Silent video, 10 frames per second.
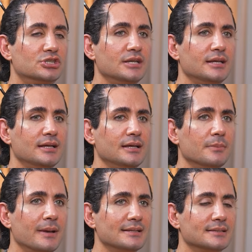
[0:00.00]
she
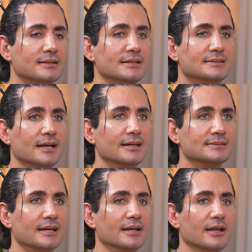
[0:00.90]
basically
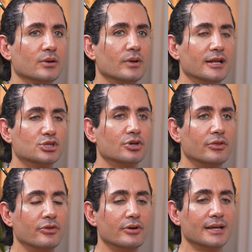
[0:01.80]
says that, like, when I
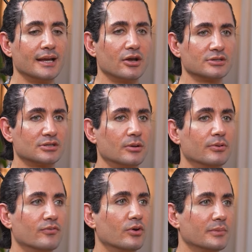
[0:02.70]
turn thirty-eight, I'll start
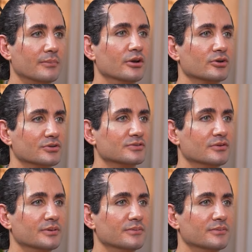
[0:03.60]
performing miracles for